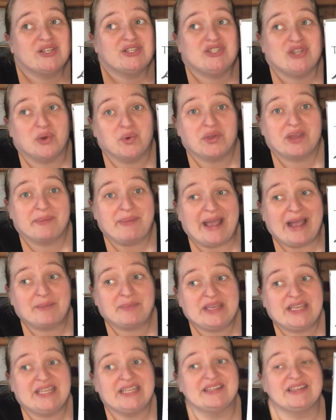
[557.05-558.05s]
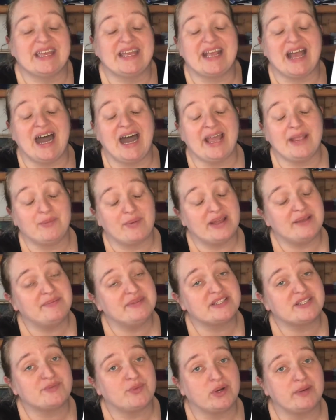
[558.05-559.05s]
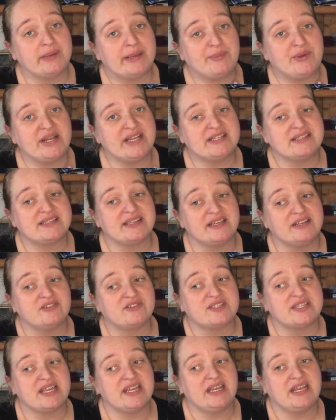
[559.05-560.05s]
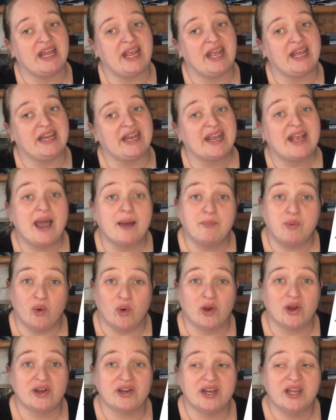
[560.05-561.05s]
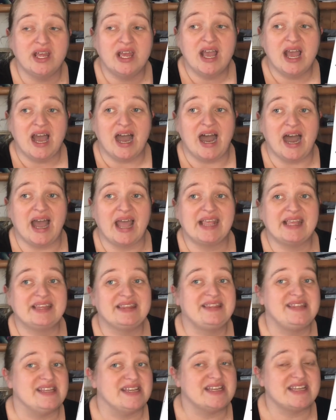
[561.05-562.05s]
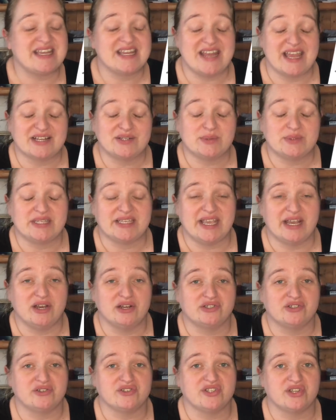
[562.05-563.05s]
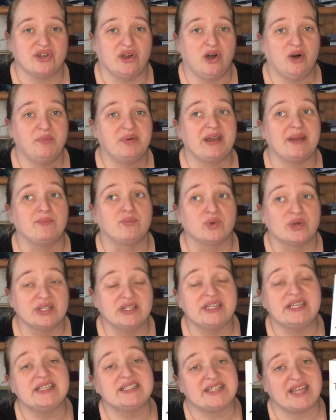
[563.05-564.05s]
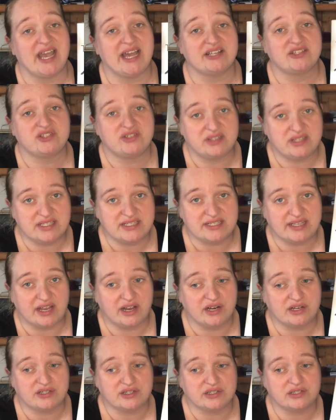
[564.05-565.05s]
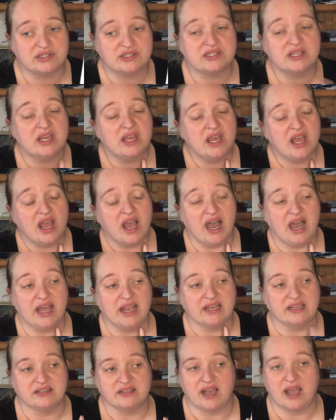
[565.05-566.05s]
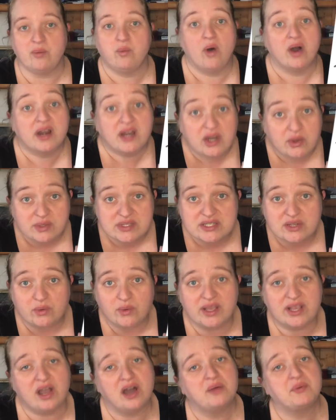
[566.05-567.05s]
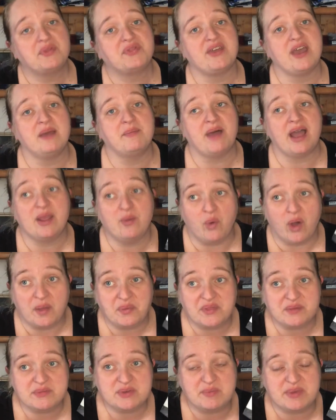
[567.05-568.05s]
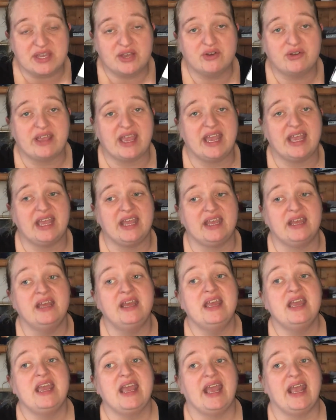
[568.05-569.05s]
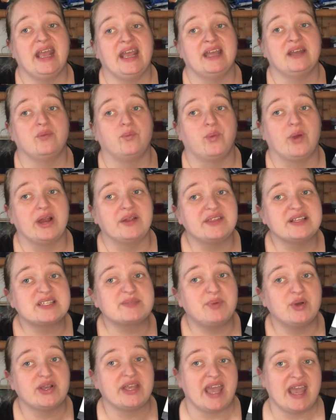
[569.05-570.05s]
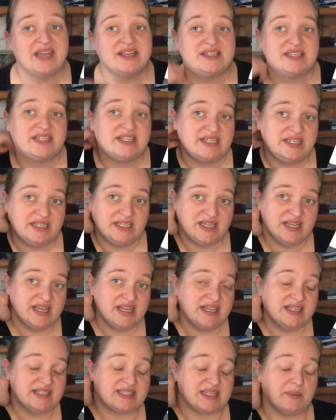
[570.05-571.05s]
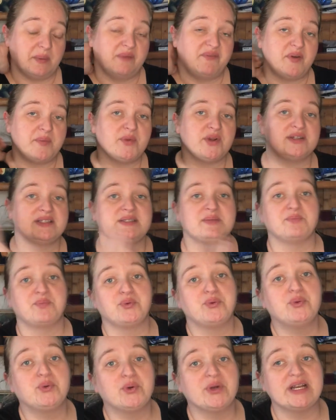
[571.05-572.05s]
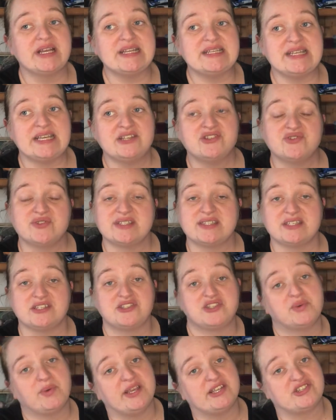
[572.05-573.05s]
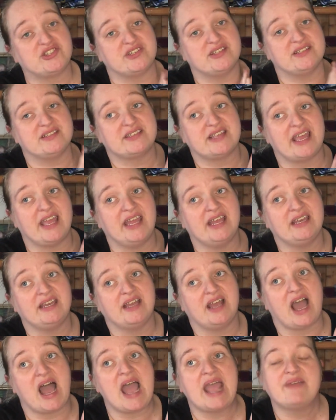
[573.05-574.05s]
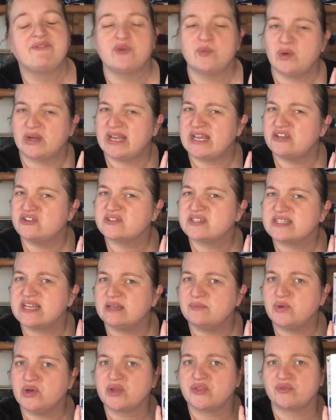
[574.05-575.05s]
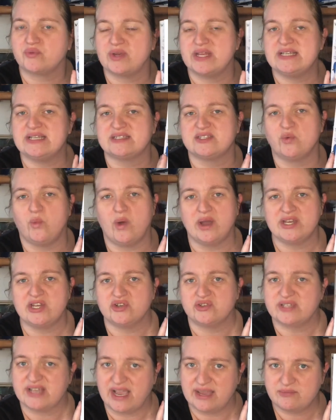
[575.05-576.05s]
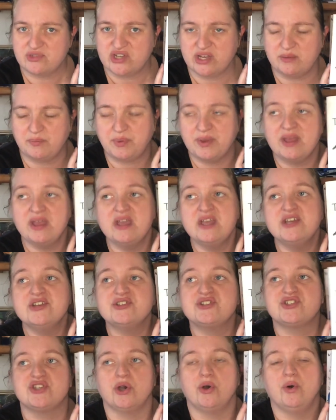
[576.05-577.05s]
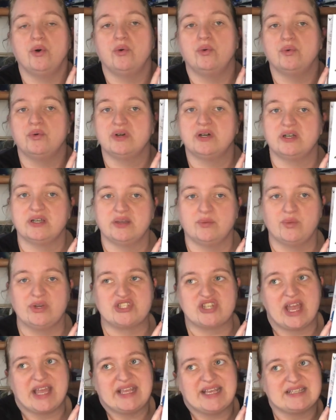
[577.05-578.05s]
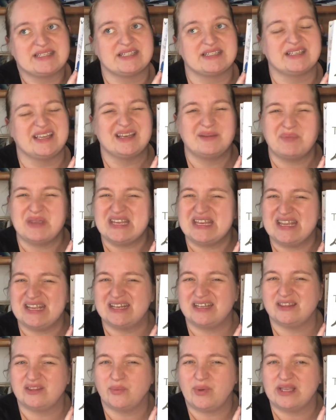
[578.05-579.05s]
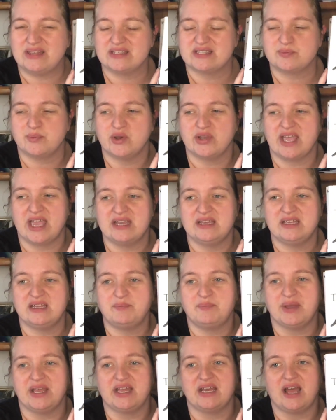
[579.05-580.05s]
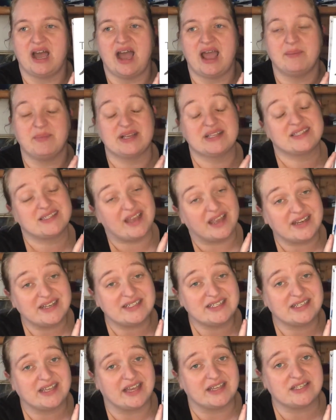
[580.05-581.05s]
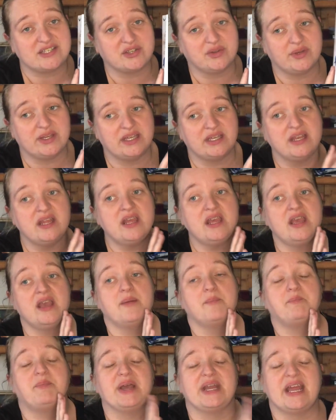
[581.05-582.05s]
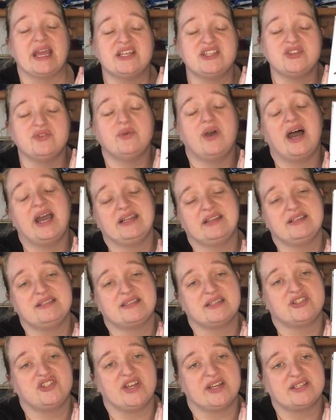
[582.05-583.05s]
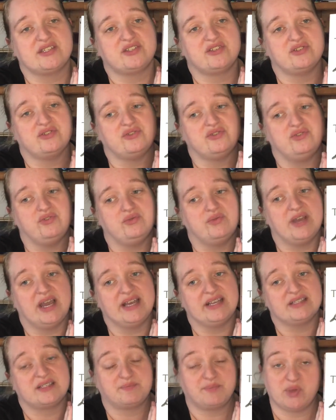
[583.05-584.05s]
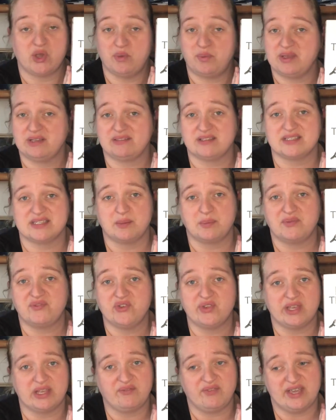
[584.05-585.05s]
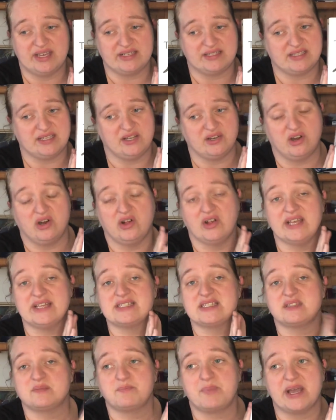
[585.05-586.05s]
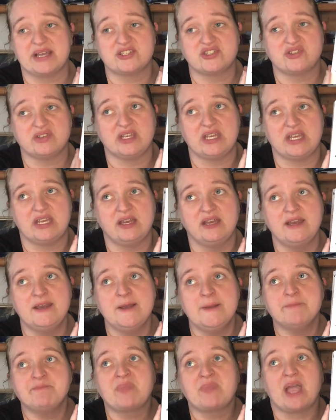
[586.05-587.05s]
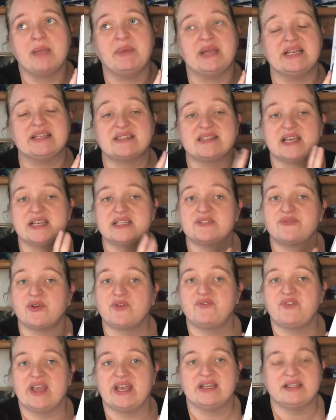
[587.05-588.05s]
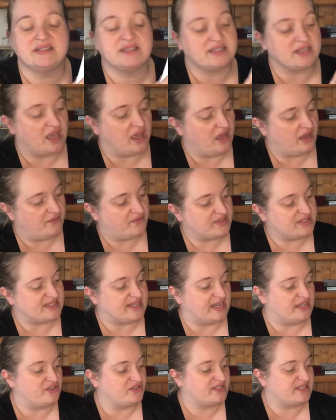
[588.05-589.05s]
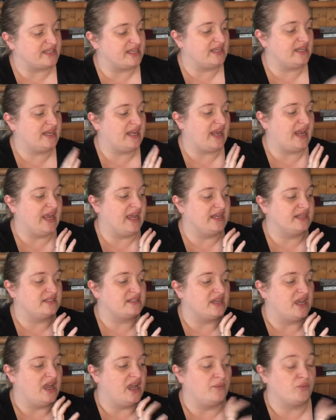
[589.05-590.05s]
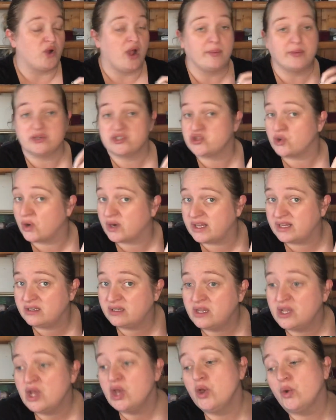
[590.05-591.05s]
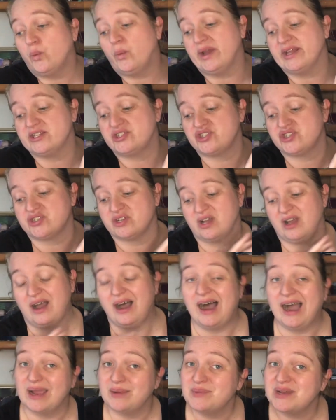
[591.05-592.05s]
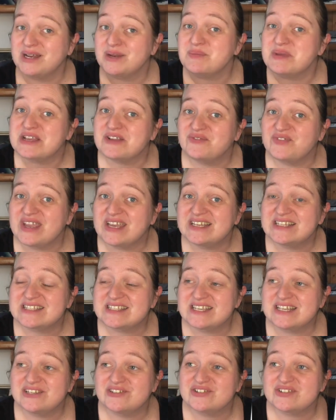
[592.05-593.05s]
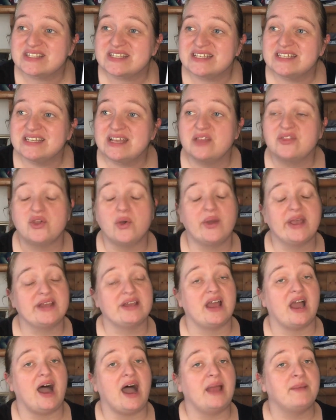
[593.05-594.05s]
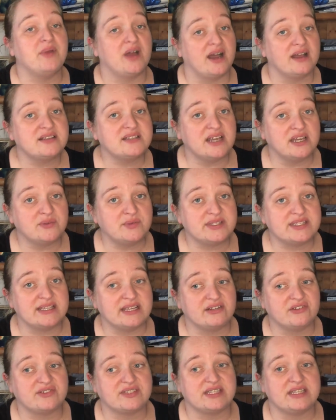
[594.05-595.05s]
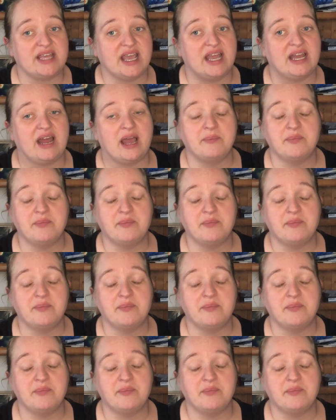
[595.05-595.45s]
Don't come at me. Like, I read Mistborn by Brandon Sanderson and I got bored. I didn't connect with the characters at all, but I'm really attached to these characters. I want to know what's going on with them. I want them to be okay. And where this book ended, some of them are in some pretty dangerous situations. And from what I understand, book 3 does a 1-year time jump. So, which I guess is going to be needed the way this book ended, but I'm excited to get to it. But I do highly suggest you guys go pick this up if you like fantasy at all, especially, I mean, it says for fans of Sanderson and Robert Jordan, which I'm not a big fan of Sanderson, though I'm not done with Sanderson yet.